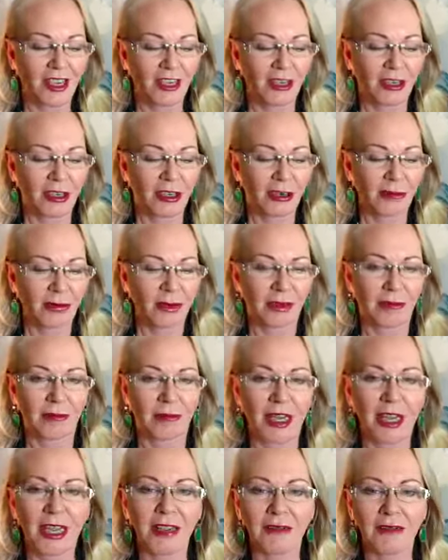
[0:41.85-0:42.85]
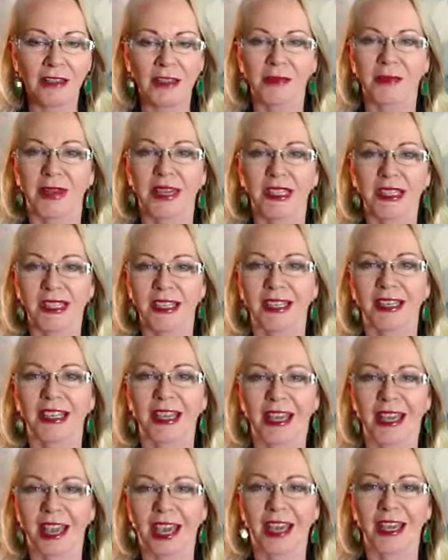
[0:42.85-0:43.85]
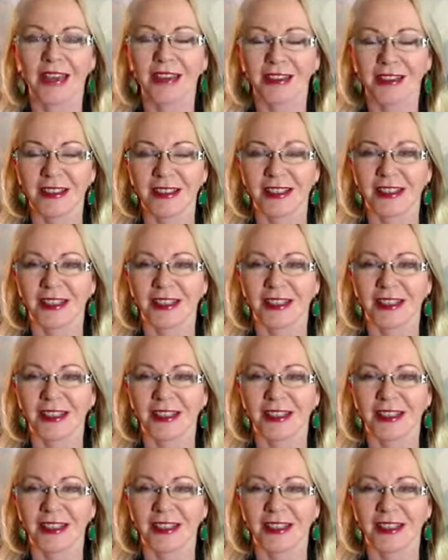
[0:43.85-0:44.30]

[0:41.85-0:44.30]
you know, when life is messy and chaos,